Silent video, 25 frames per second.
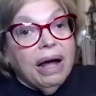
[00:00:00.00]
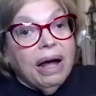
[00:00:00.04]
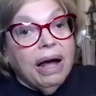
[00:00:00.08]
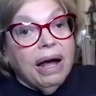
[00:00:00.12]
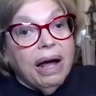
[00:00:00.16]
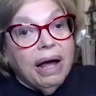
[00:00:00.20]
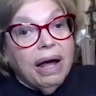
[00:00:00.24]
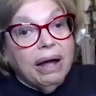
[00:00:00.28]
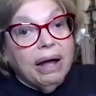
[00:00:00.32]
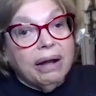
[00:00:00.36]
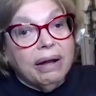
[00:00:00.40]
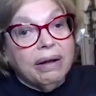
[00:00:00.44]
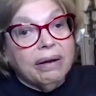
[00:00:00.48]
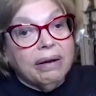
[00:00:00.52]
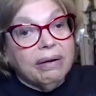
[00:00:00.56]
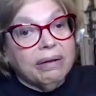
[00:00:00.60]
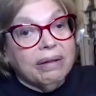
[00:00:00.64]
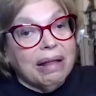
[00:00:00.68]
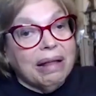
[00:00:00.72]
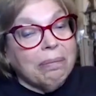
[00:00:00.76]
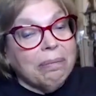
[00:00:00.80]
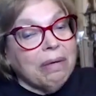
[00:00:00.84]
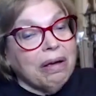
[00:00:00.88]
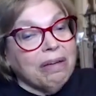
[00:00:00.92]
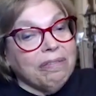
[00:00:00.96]
that
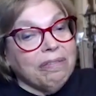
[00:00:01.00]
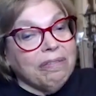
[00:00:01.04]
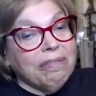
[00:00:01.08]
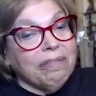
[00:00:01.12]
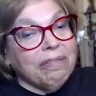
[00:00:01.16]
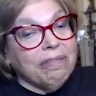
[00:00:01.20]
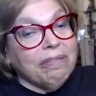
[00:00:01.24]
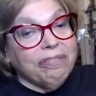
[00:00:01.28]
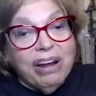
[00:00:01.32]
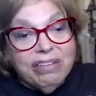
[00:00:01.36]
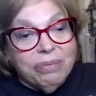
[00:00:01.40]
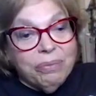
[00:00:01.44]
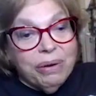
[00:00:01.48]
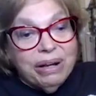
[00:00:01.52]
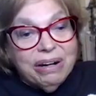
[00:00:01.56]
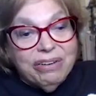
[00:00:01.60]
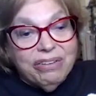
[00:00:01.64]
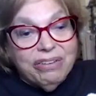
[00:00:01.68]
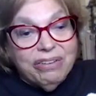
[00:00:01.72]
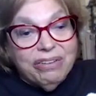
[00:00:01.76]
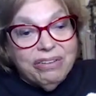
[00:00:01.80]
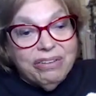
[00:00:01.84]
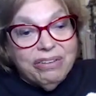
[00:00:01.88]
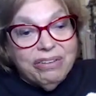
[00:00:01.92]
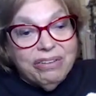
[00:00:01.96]
my friends
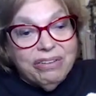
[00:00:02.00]
went